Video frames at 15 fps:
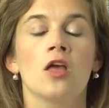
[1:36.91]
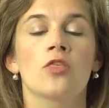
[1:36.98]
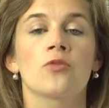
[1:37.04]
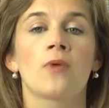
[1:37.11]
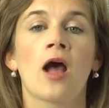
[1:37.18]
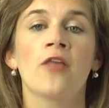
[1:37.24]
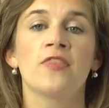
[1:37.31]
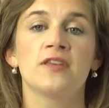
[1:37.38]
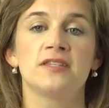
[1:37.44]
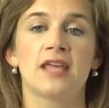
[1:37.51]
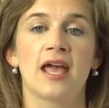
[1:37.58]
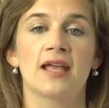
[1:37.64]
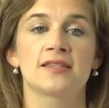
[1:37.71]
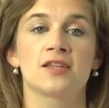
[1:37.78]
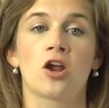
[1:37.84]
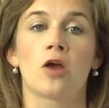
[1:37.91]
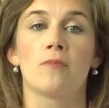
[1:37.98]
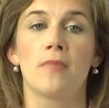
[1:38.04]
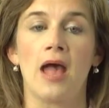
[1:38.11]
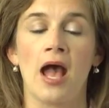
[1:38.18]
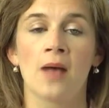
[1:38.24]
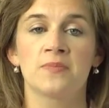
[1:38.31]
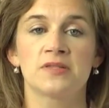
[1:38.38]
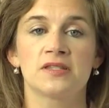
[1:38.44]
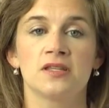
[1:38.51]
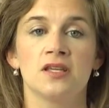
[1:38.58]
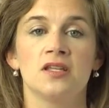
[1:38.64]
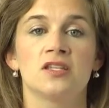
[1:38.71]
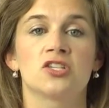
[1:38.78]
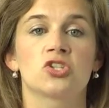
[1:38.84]
Throughout the text, there are maps,
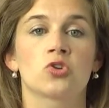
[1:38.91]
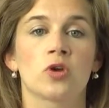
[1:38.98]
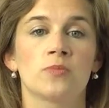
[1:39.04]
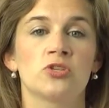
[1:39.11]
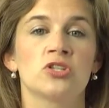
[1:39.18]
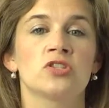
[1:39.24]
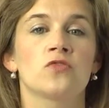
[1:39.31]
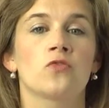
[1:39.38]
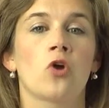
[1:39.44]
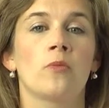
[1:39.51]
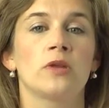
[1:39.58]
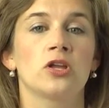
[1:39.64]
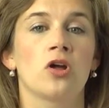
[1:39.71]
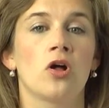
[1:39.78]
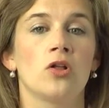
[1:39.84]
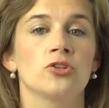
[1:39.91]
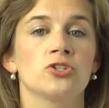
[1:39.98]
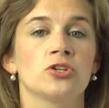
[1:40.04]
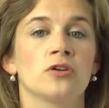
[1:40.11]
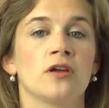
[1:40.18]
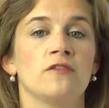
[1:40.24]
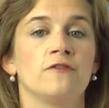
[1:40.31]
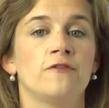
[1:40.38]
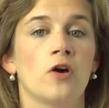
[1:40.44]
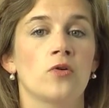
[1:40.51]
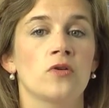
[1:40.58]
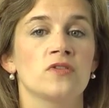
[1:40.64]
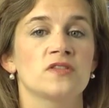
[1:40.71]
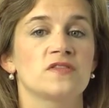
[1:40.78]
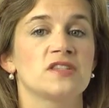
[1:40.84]
descriptions of Roman culture, and
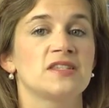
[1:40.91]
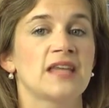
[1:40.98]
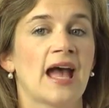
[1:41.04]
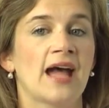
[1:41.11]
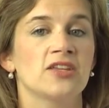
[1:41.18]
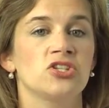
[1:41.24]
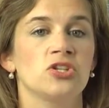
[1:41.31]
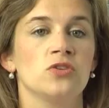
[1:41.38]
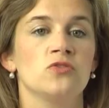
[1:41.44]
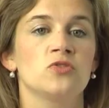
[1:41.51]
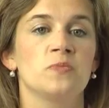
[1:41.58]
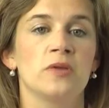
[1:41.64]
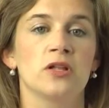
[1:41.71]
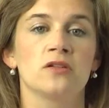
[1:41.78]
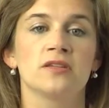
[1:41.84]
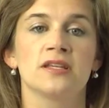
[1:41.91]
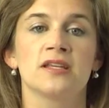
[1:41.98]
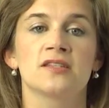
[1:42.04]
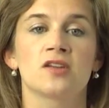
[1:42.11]
photos of statues, buildings,